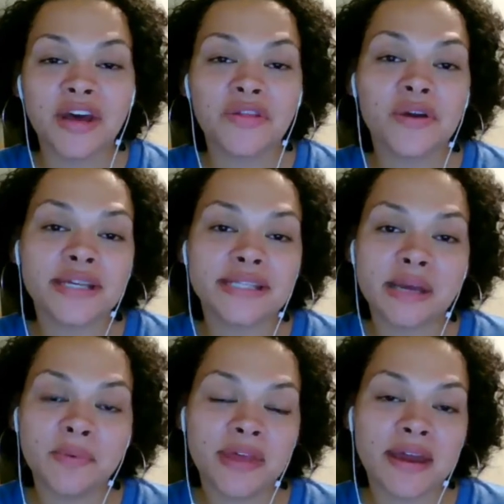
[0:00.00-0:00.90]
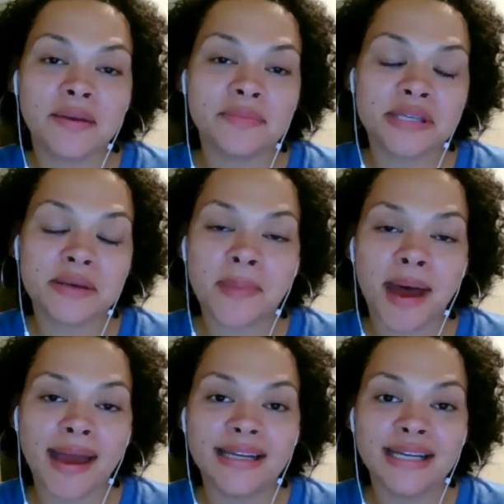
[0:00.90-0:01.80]
Another example that comes to
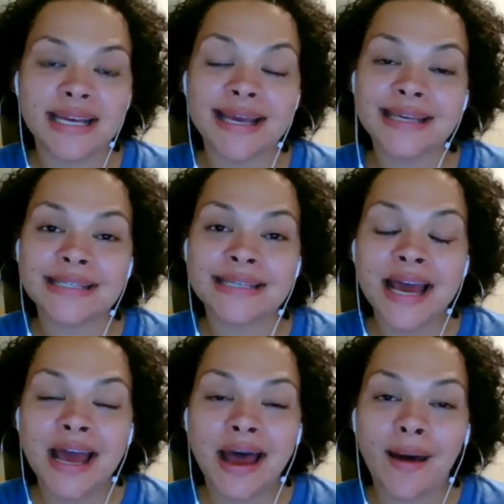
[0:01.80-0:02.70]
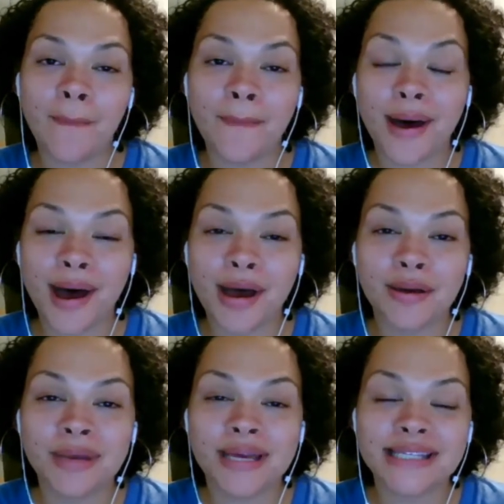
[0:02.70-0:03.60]
mind is a
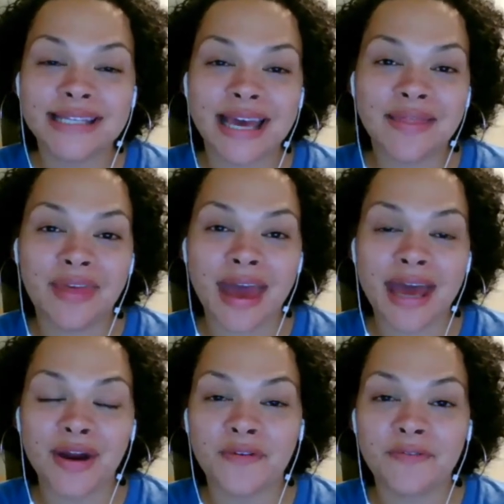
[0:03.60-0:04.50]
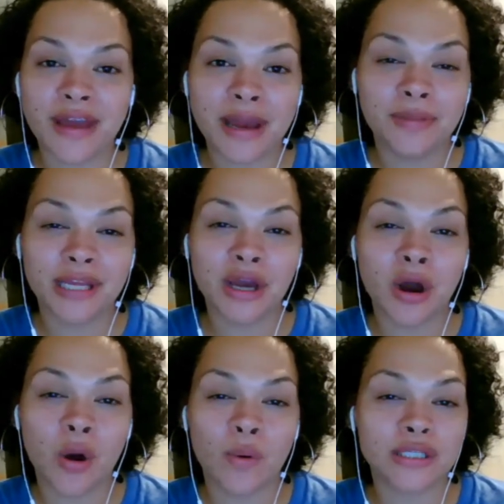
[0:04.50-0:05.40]
mom said that her family
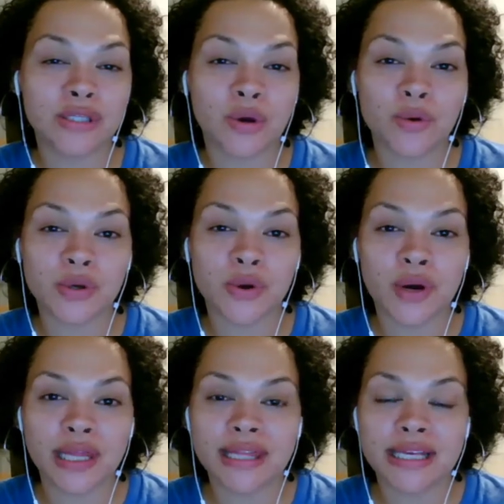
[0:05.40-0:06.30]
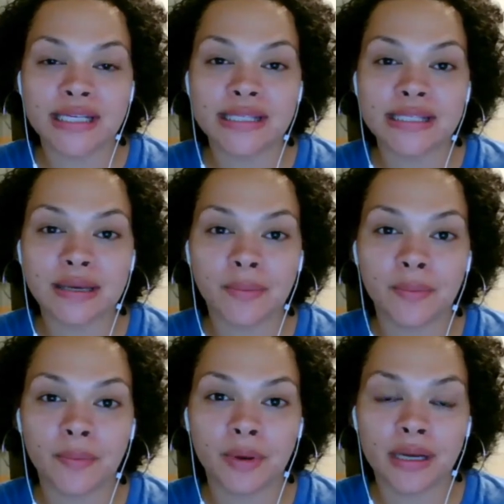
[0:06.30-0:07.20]
always goes on this
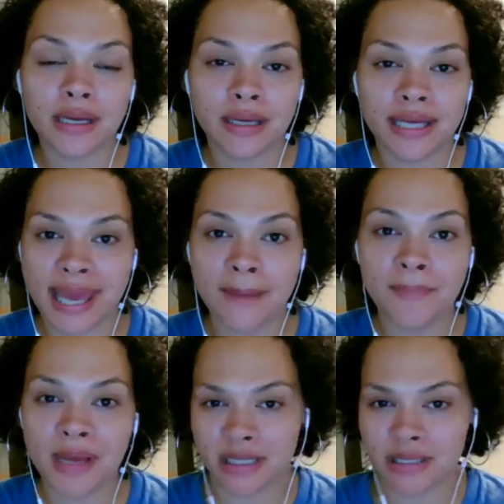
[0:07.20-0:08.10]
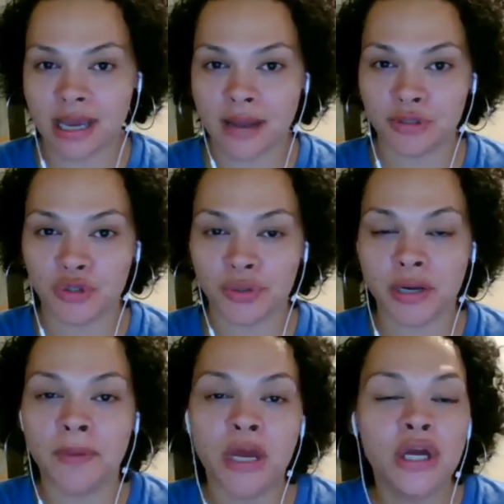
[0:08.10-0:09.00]
camping type
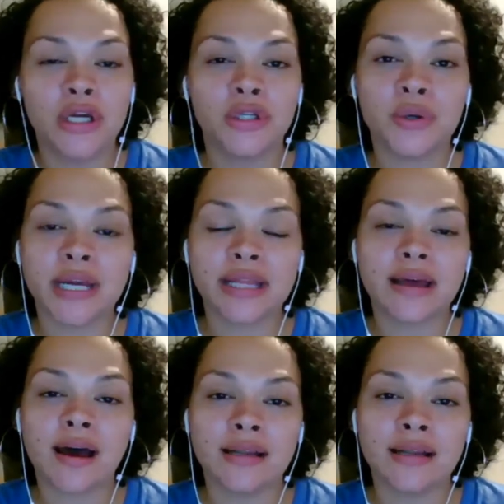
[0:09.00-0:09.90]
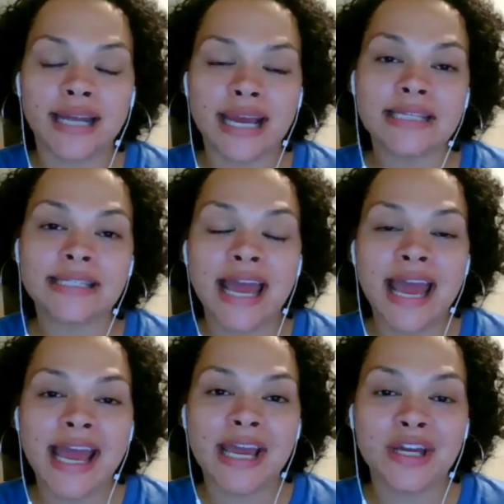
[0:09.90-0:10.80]
trip during the holidays
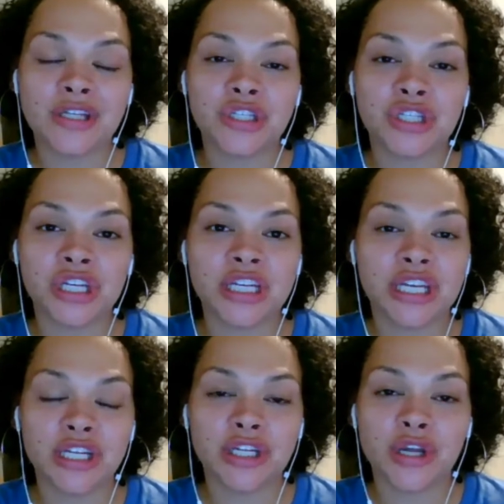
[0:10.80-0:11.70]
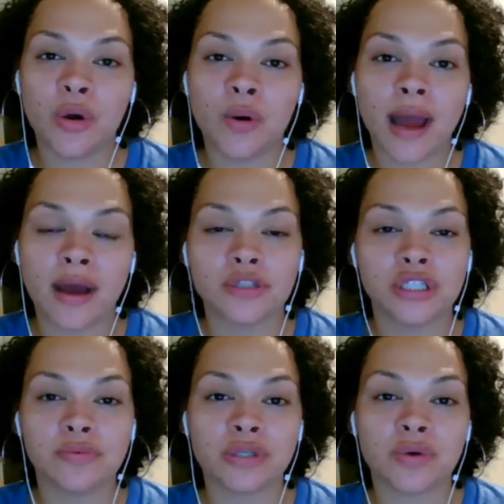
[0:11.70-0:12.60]
and she didn't know how
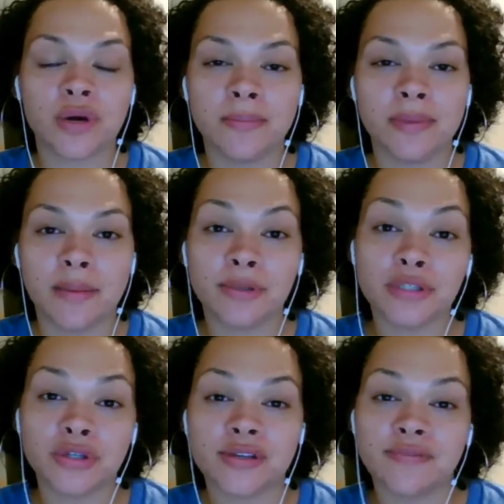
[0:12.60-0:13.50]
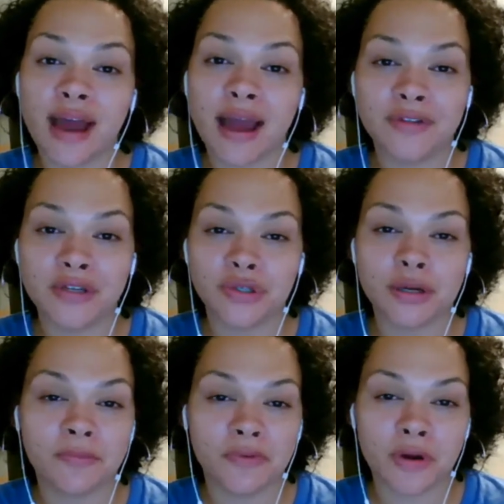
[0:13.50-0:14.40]
she was going to be able to survive the
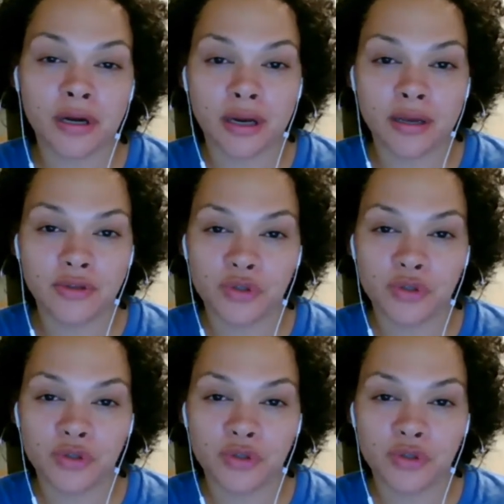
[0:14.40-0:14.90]
trip for